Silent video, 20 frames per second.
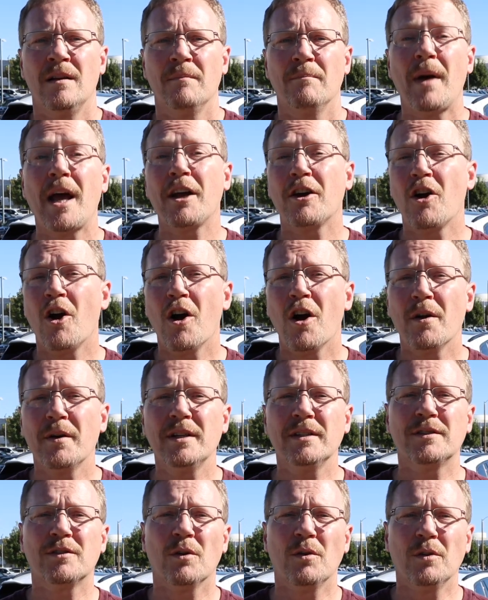My car
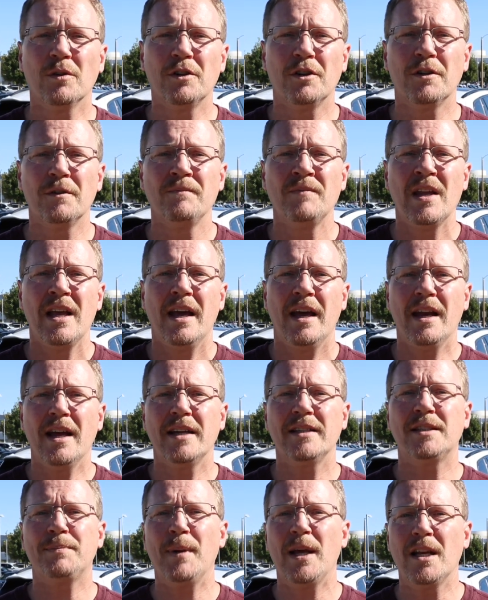is older and
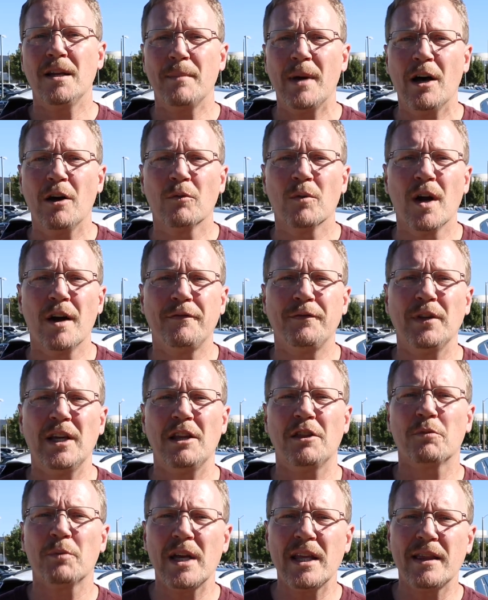I spend about roughly
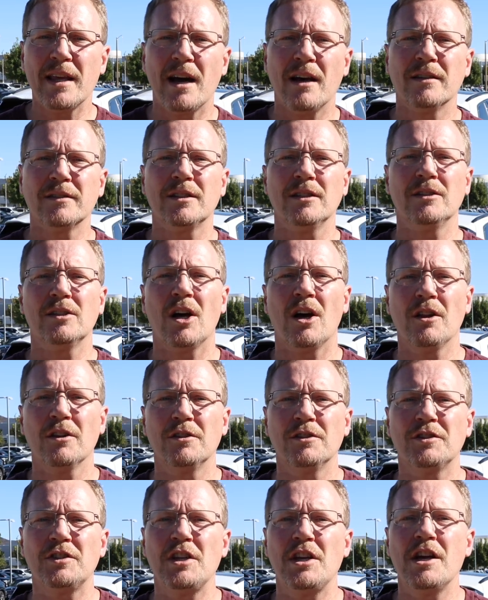
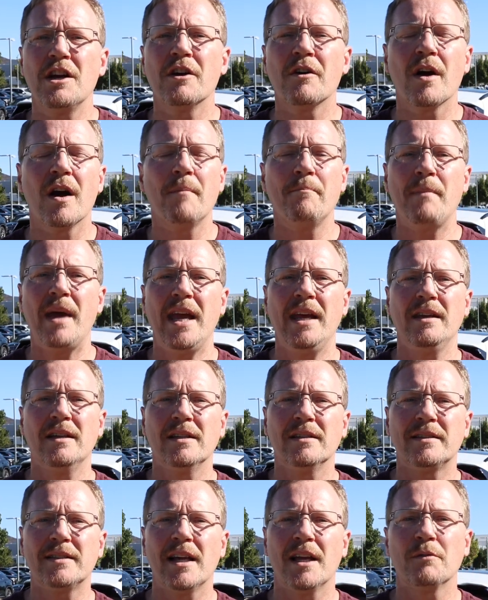$3,000 a year on
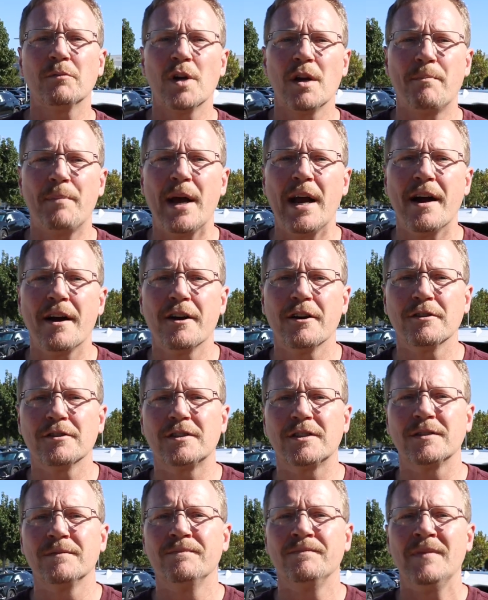maintenance and
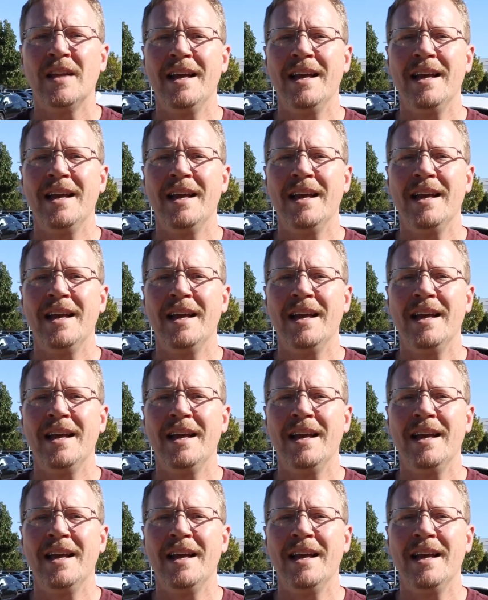repairs.